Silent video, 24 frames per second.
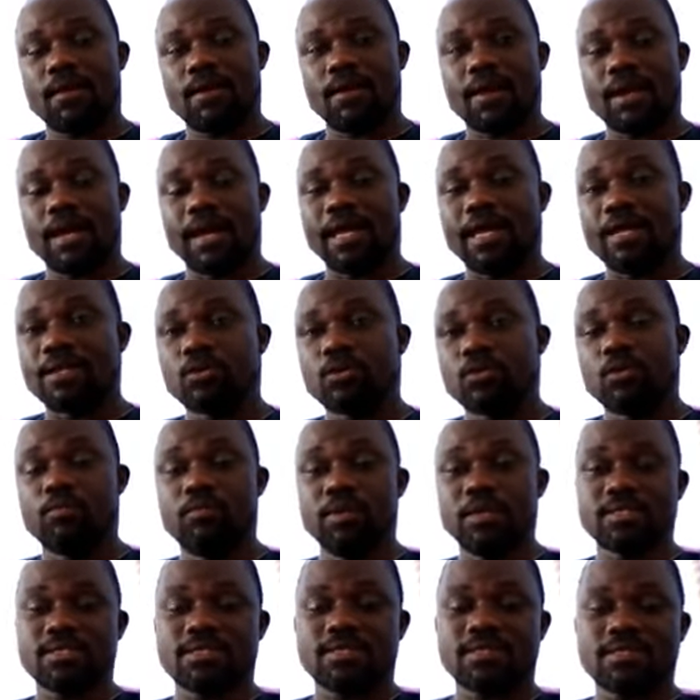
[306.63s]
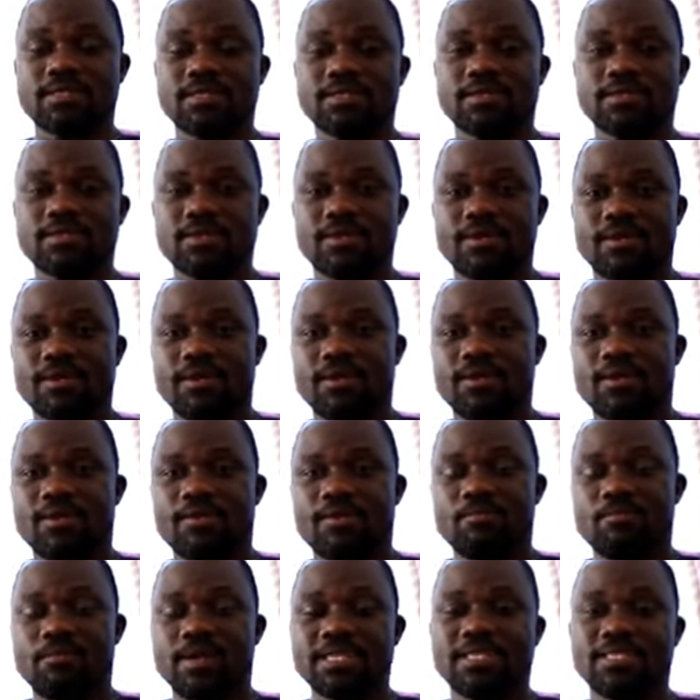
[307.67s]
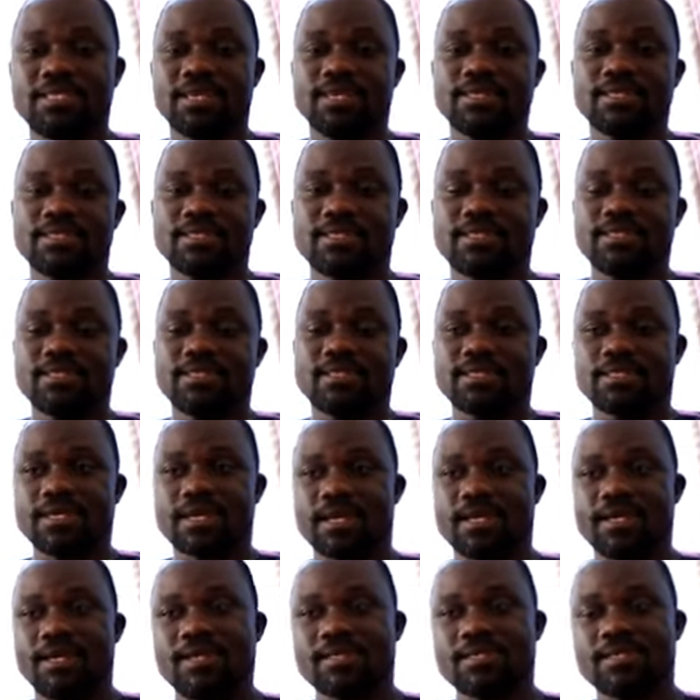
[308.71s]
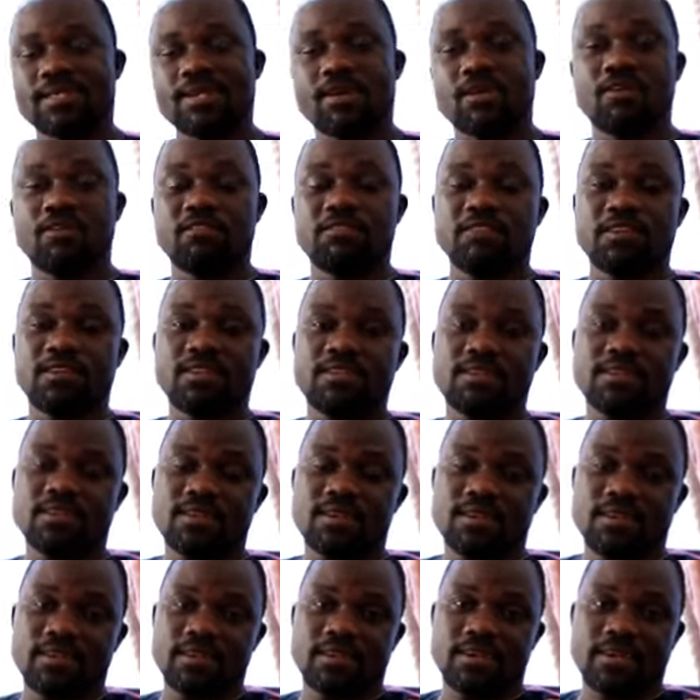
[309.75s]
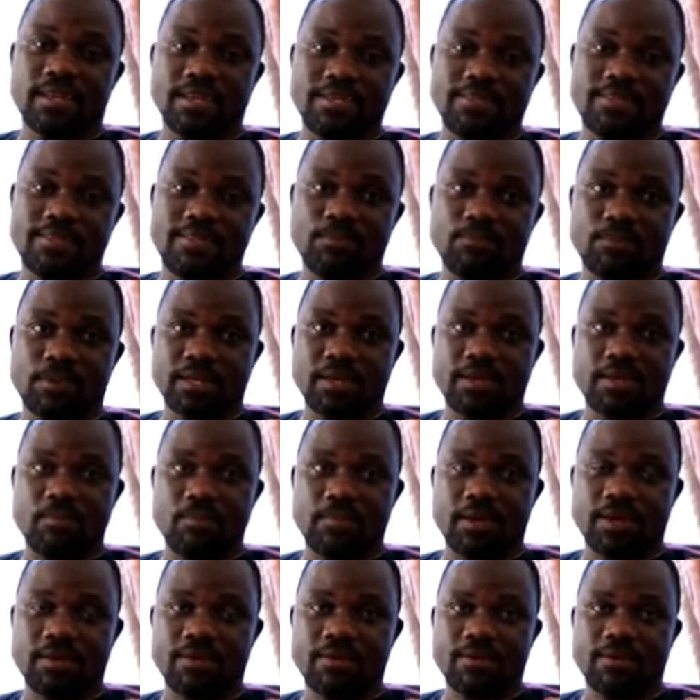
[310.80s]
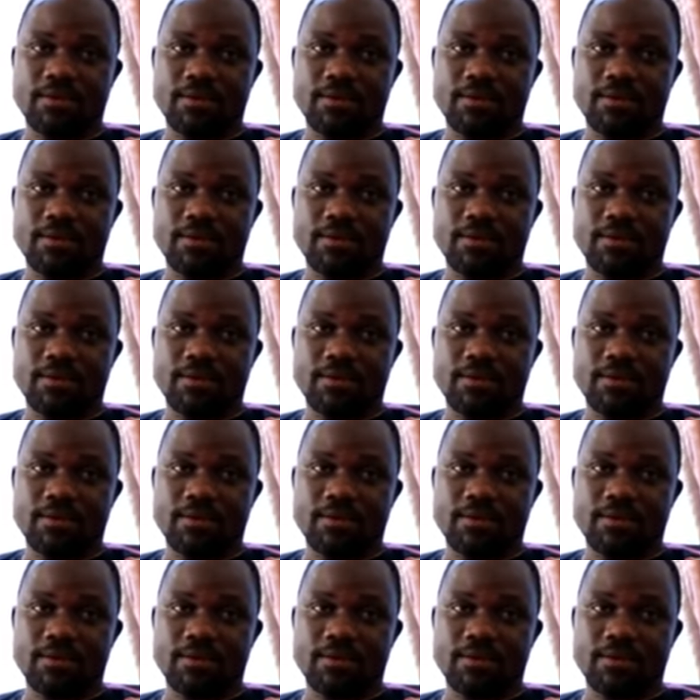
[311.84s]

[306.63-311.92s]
and do business much as this is against the COVID-19 pandemic.